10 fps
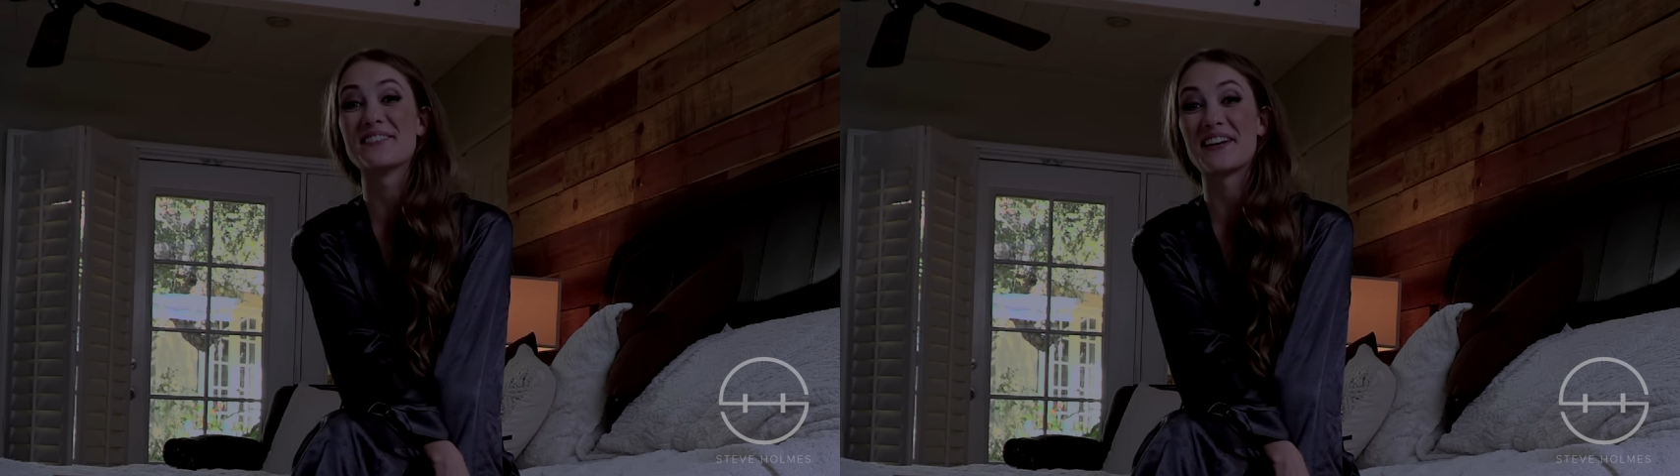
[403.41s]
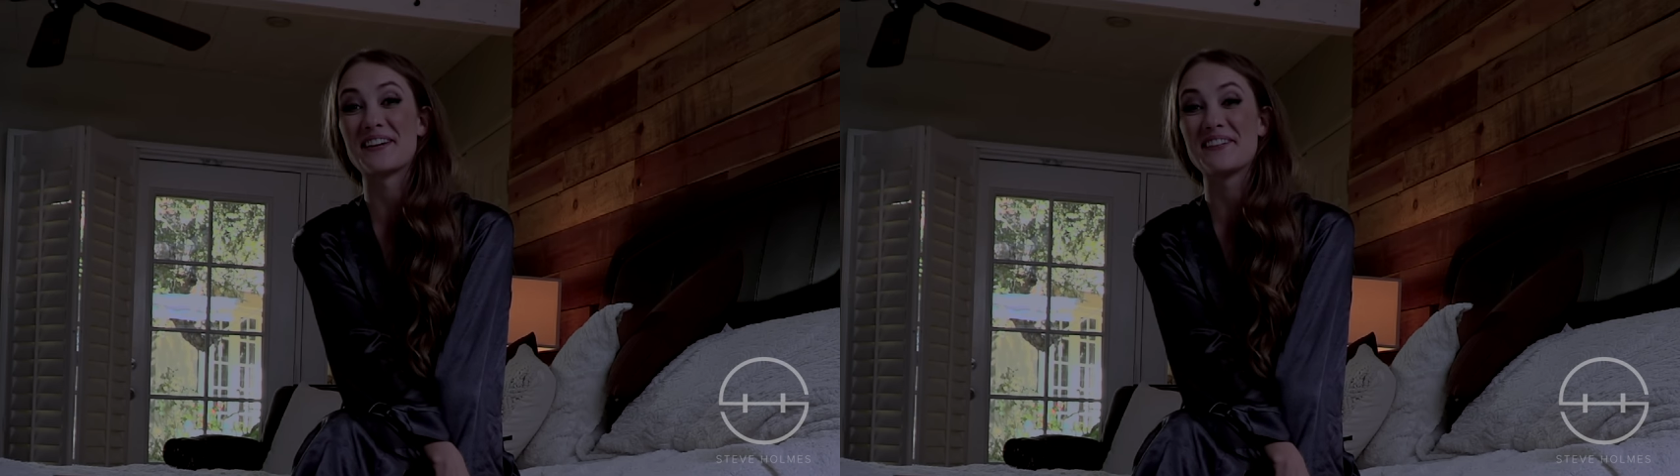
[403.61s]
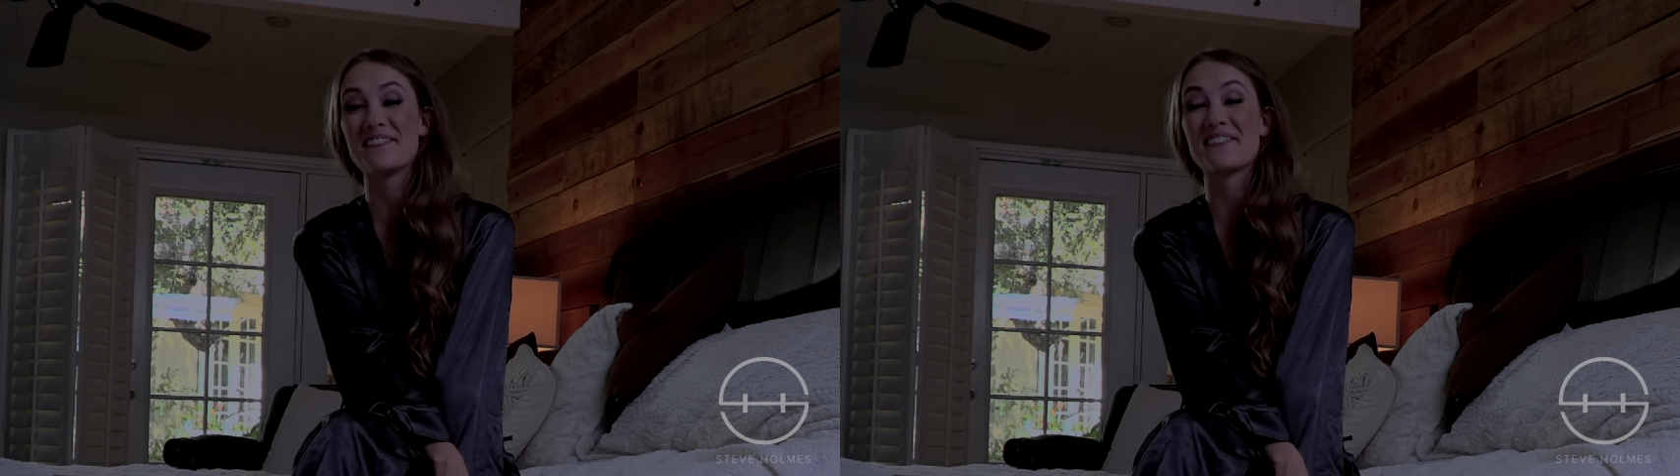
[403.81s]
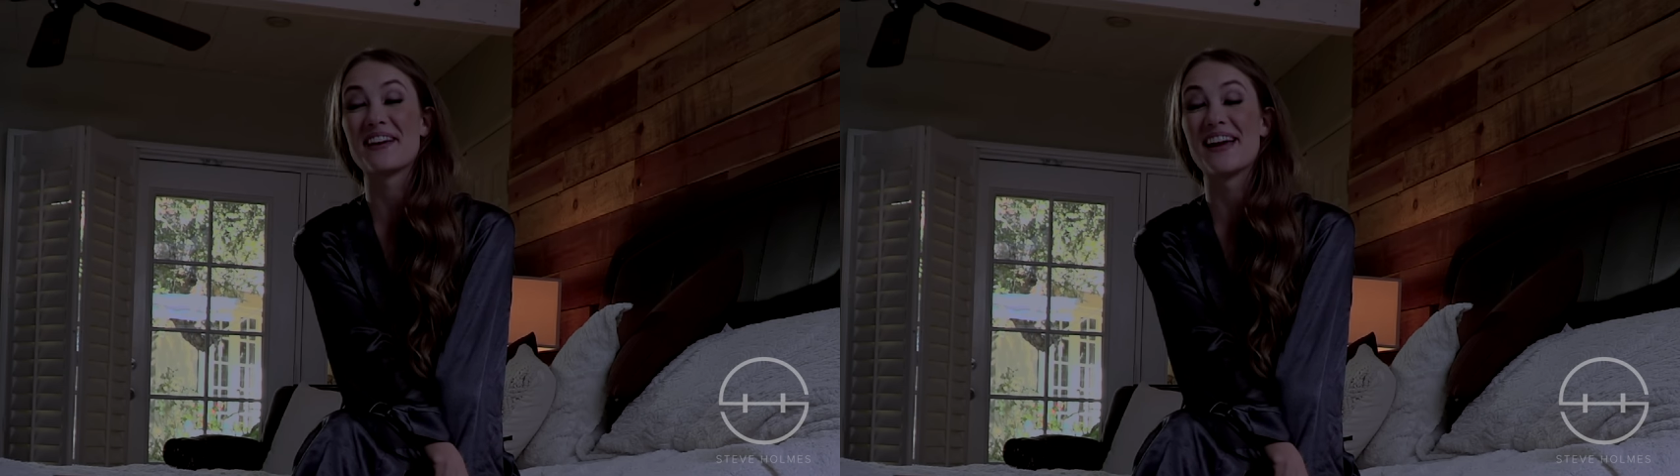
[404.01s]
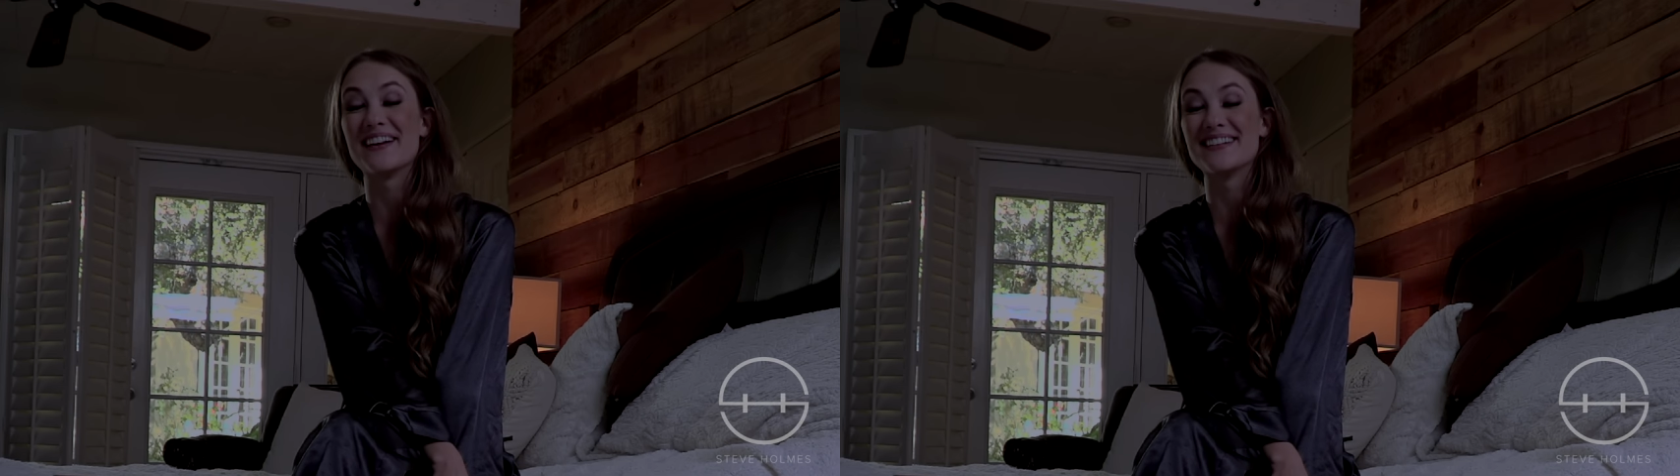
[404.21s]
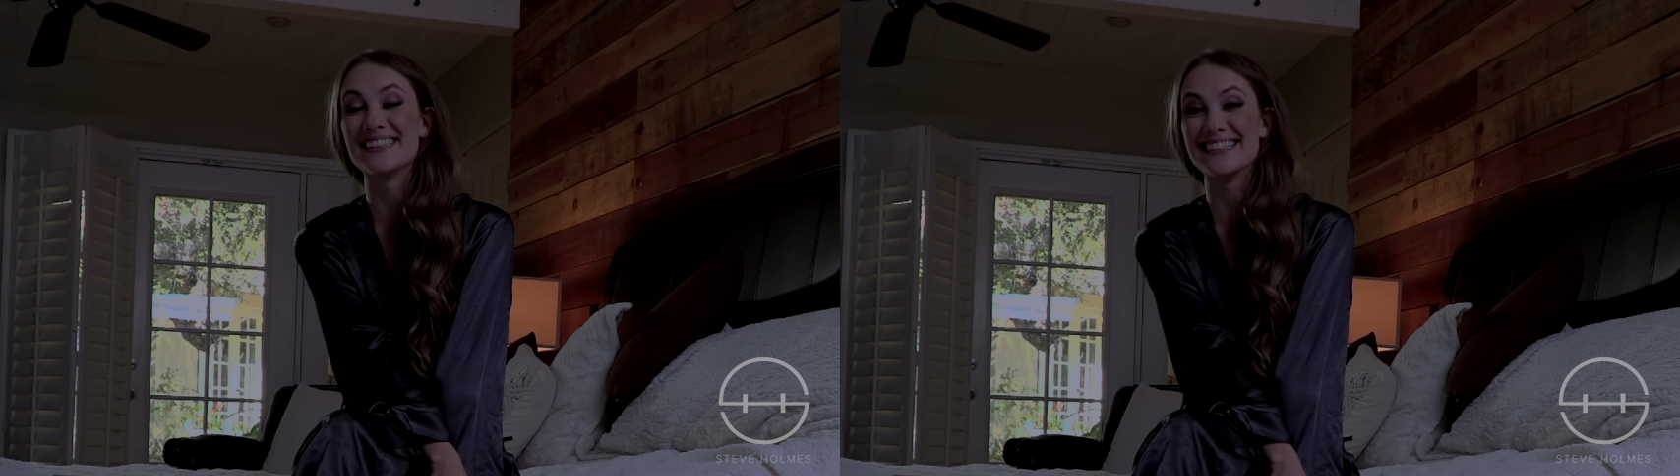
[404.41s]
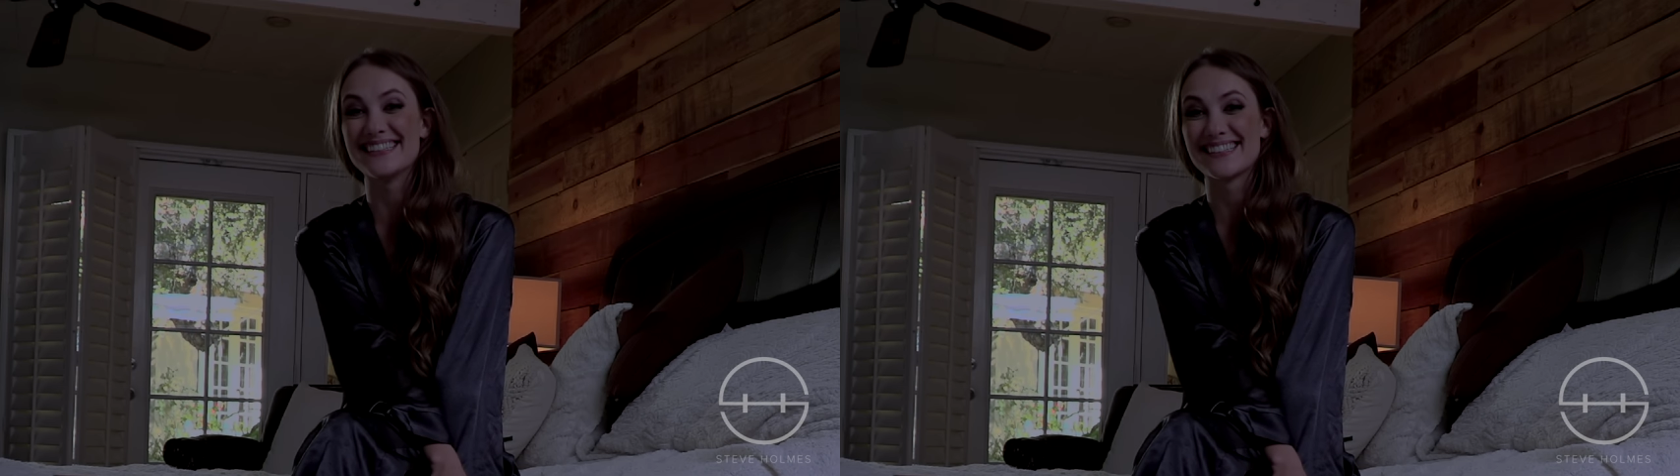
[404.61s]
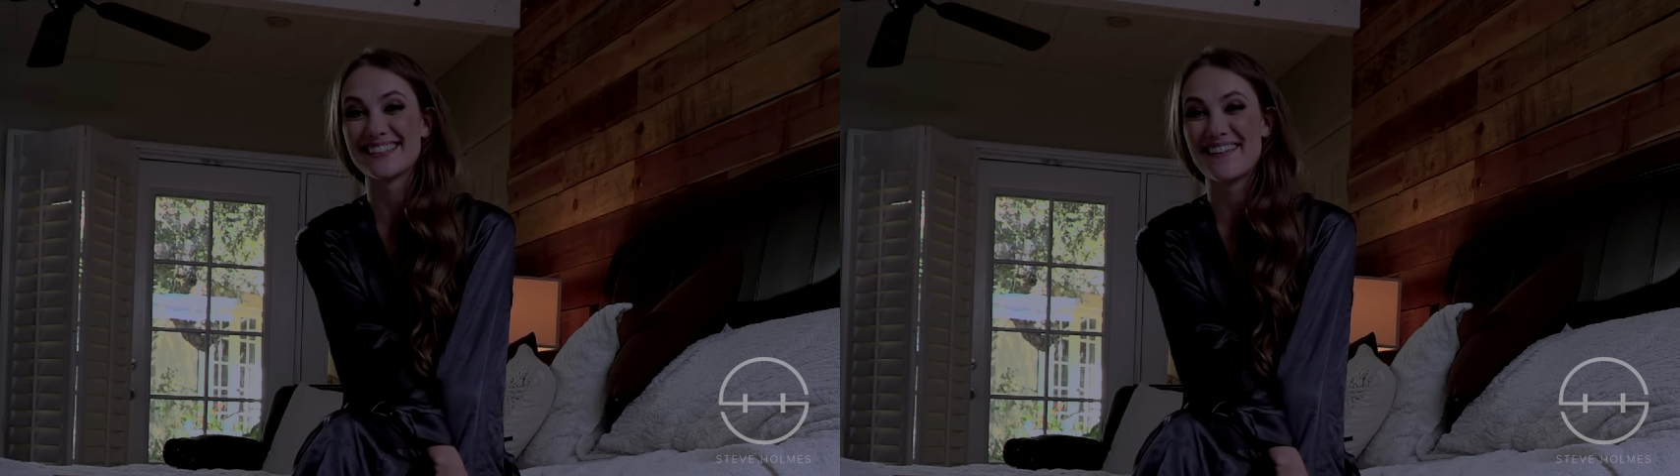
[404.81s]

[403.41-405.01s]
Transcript: very, very,